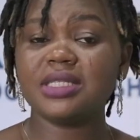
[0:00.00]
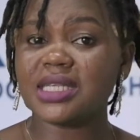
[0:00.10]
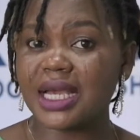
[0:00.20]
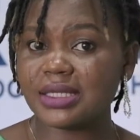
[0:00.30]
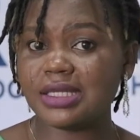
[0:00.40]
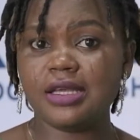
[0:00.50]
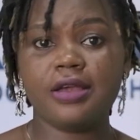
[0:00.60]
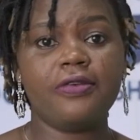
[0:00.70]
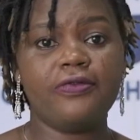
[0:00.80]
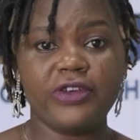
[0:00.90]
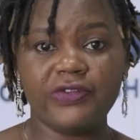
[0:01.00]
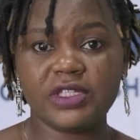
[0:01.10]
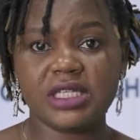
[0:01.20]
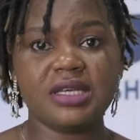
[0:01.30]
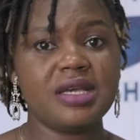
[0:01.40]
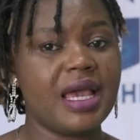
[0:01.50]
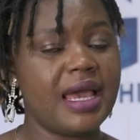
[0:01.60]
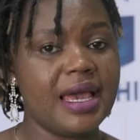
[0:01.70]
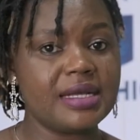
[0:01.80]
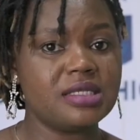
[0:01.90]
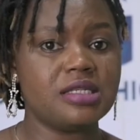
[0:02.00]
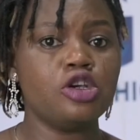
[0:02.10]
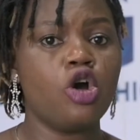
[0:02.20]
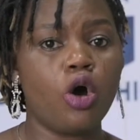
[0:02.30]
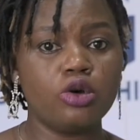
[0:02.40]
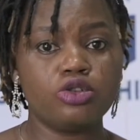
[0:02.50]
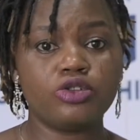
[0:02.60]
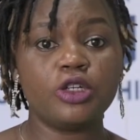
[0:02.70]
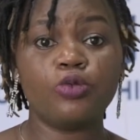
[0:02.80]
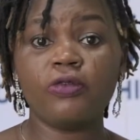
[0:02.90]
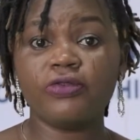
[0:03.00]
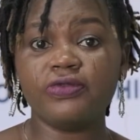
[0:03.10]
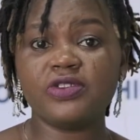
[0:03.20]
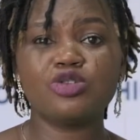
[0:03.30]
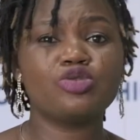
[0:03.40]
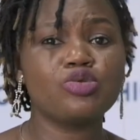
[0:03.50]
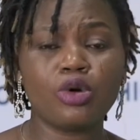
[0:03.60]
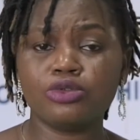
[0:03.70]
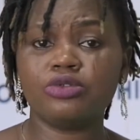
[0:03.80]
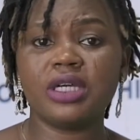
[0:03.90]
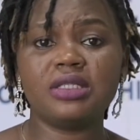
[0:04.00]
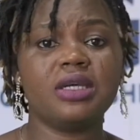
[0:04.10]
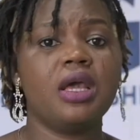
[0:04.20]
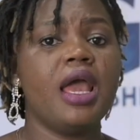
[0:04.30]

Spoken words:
30, 50, 80, 100, 150, 200,